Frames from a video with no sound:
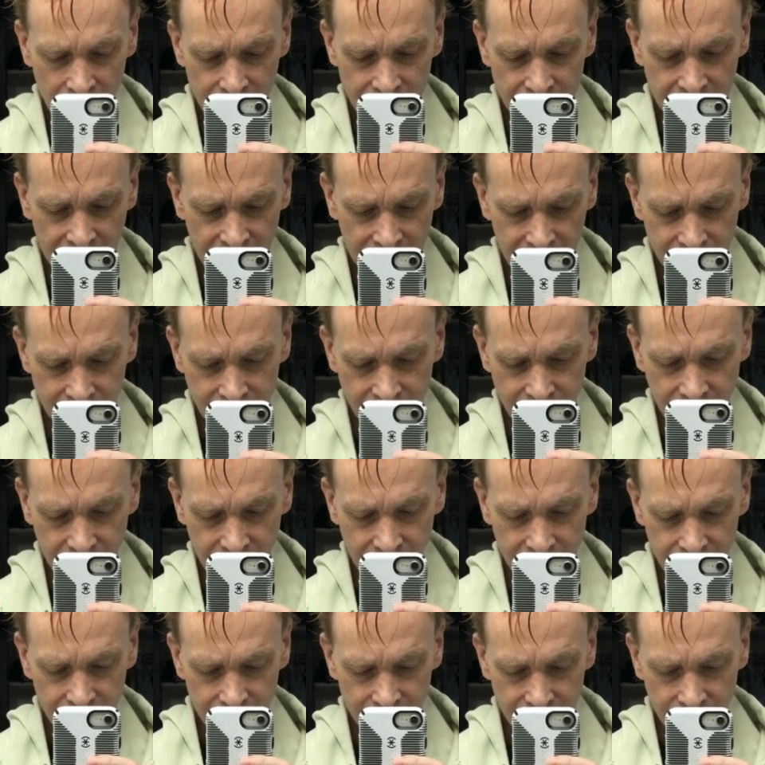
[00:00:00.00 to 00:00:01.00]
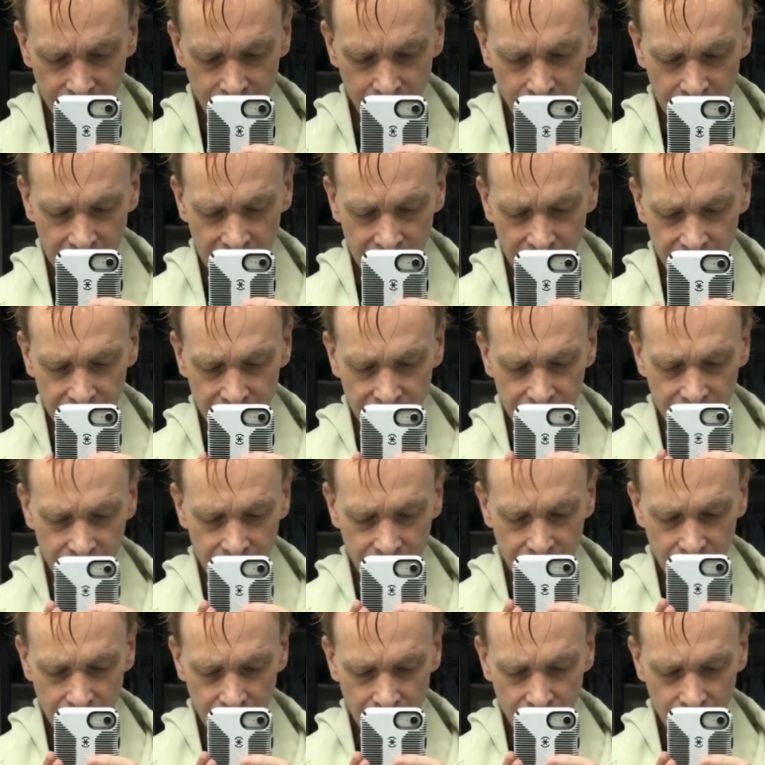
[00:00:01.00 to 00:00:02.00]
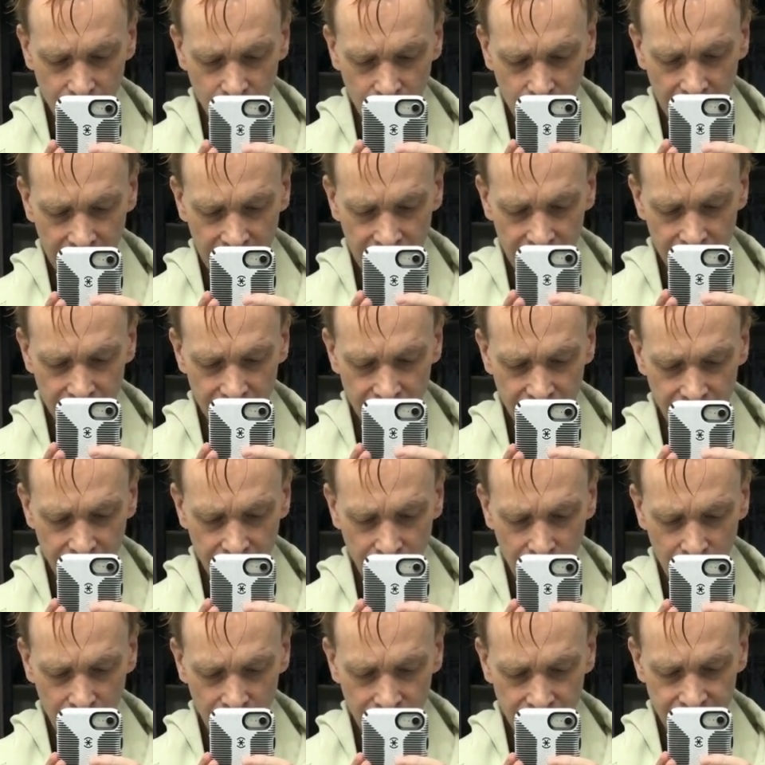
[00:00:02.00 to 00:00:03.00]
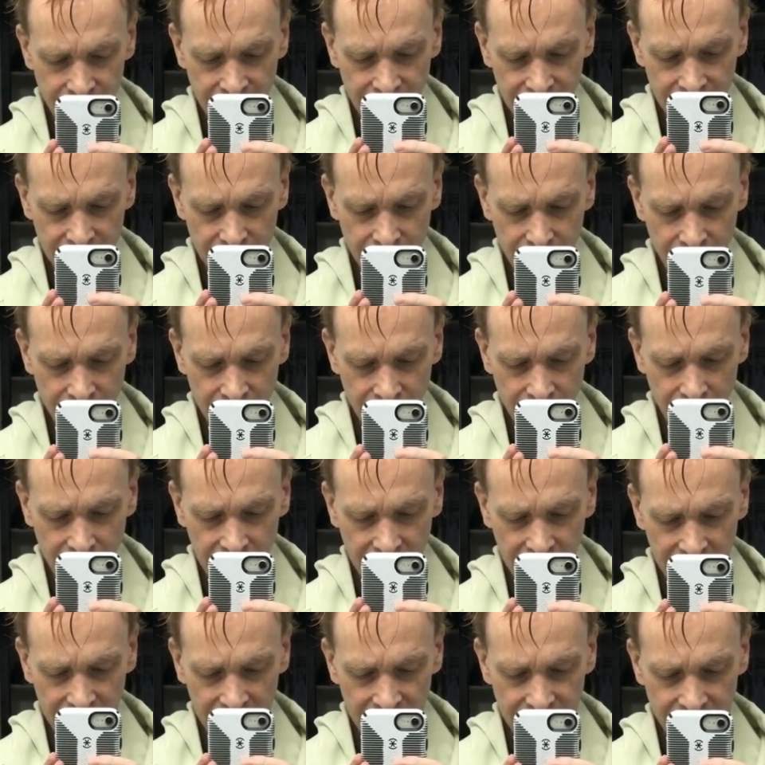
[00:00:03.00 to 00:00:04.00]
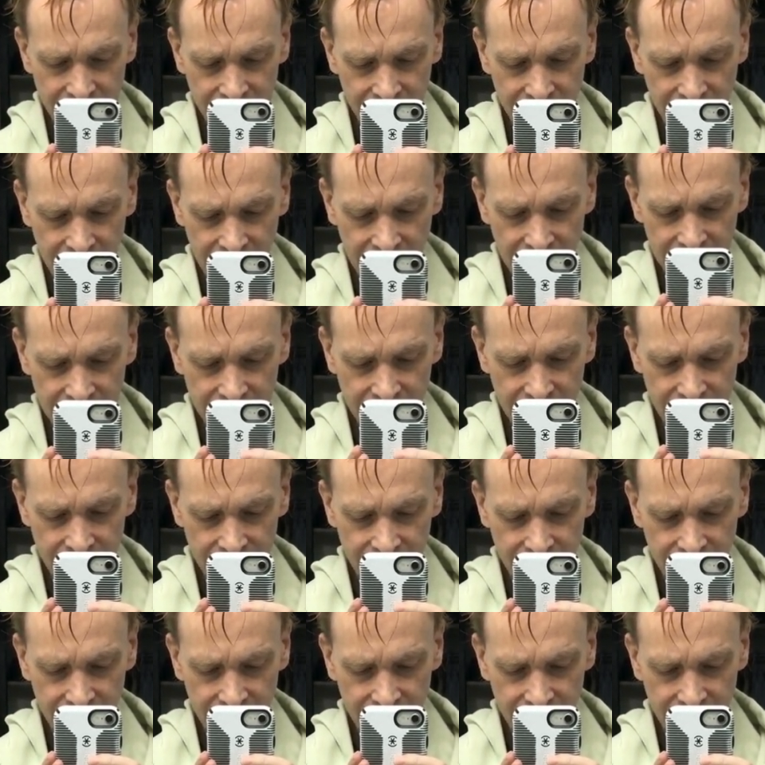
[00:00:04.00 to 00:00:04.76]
Sex chairs and ramps support sex play and make it easier to access